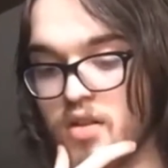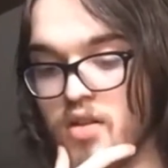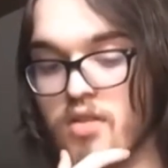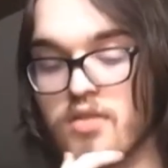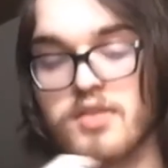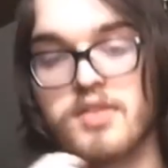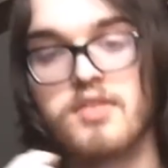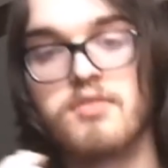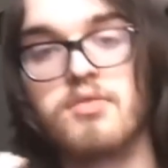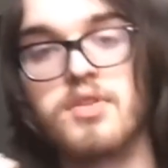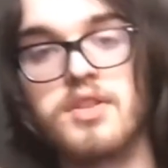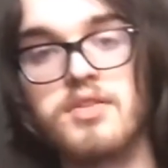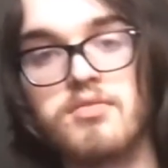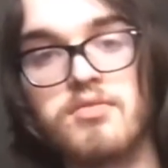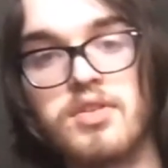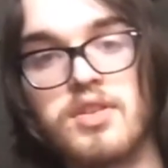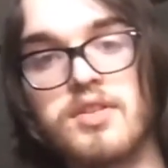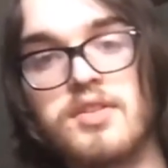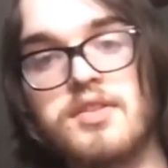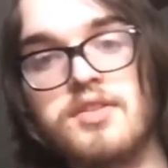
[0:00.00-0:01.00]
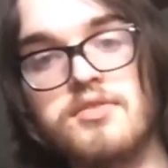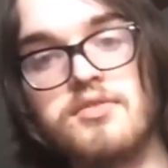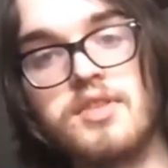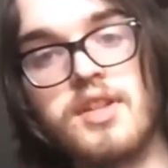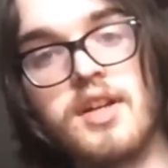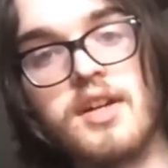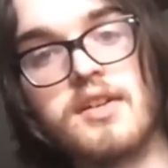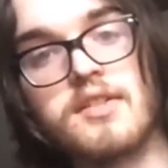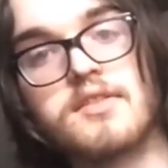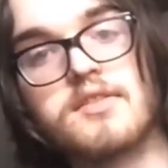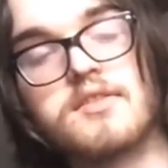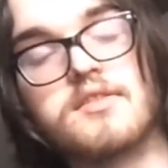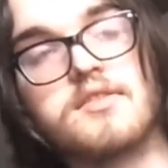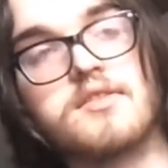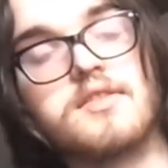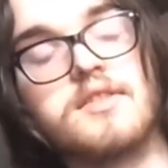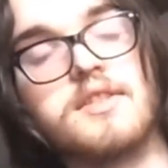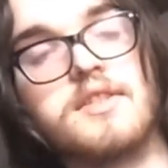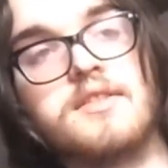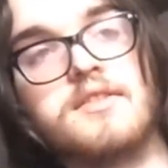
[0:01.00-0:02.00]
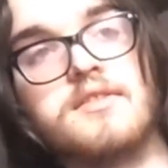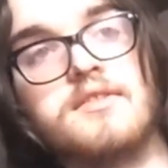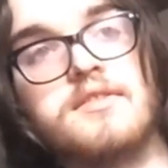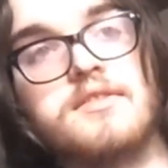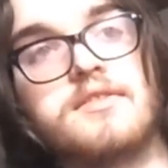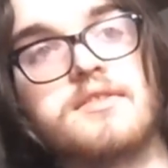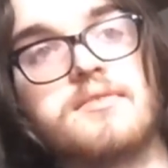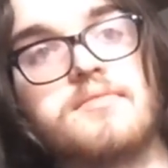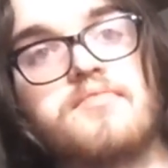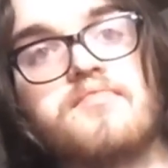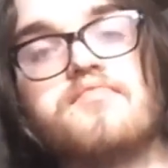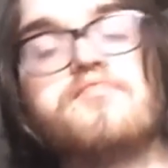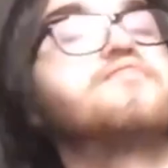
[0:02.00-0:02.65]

Also, what you want to do next is